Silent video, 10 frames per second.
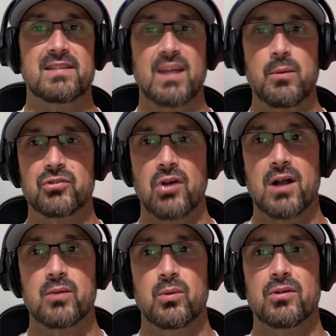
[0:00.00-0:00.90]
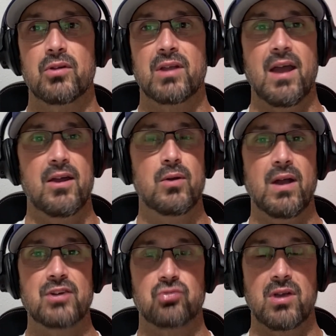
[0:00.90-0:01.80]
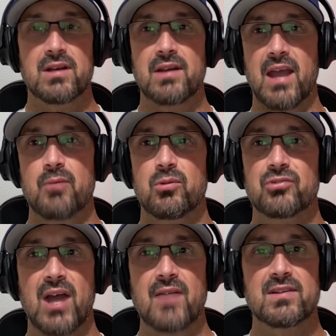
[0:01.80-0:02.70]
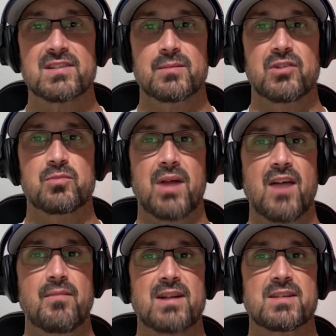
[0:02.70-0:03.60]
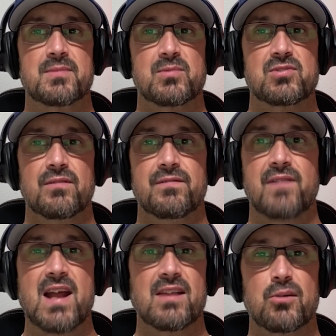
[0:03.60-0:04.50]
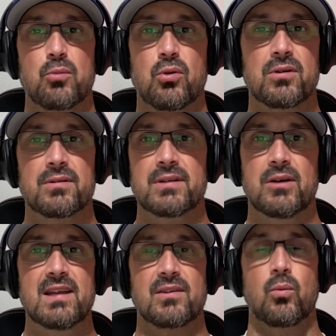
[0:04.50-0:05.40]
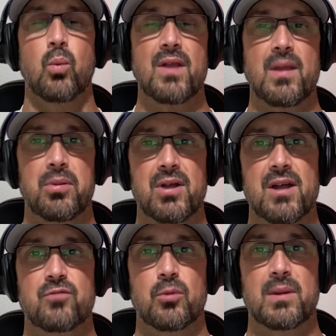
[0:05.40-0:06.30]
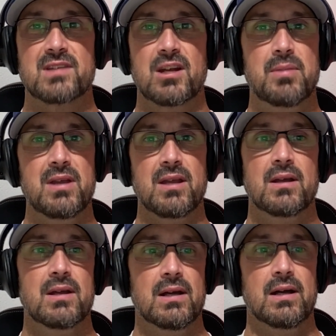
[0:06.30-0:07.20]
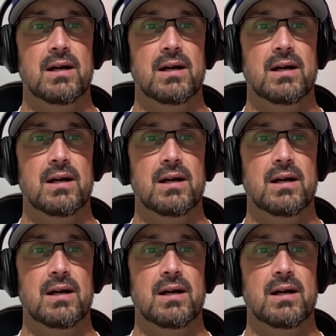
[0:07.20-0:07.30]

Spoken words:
Next time we'll talk, we'll look at who got traded, and we'll dive into some of those playoff matchups and start finding a little more ideas on where that playoff format's going to be.